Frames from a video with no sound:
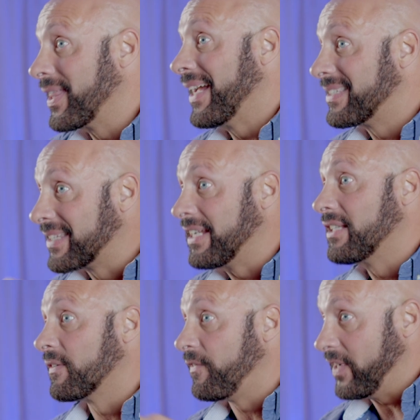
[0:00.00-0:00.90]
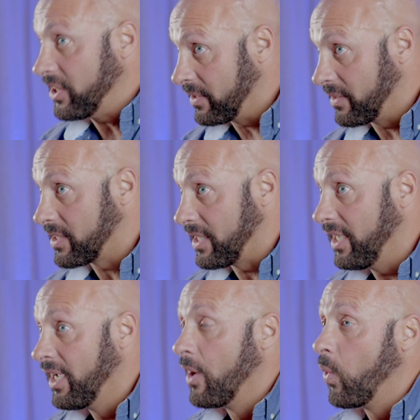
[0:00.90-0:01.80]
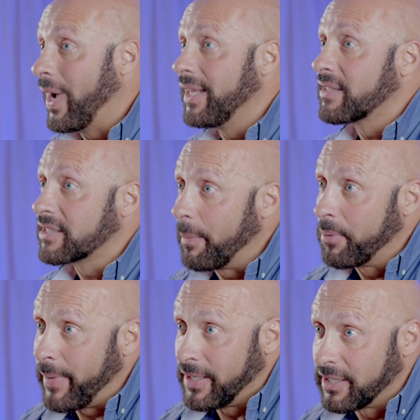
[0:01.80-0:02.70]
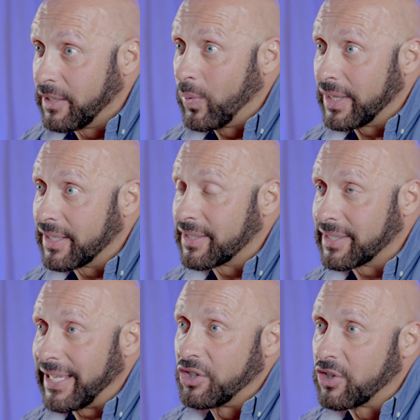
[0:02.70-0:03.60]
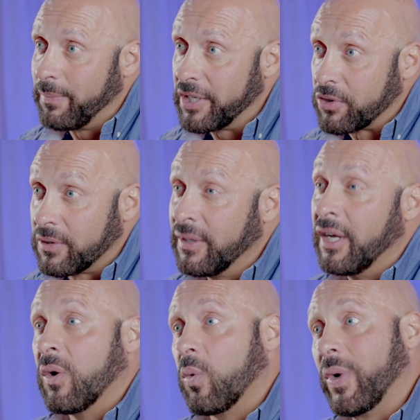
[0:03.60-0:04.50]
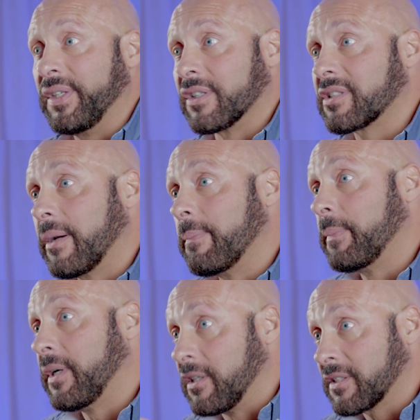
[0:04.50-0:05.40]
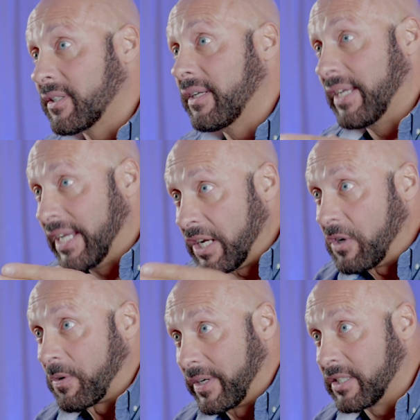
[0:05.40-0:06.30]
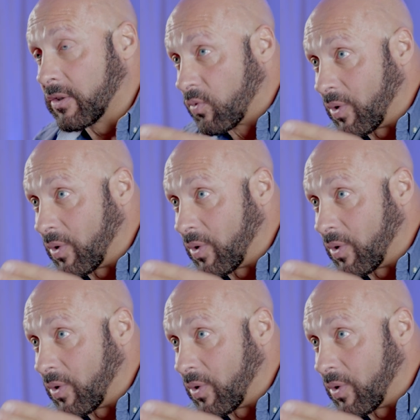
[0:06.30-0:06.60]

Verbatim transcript: with a zinc deficiency, when supplemented with this essential mineral, witnessed a marked increase or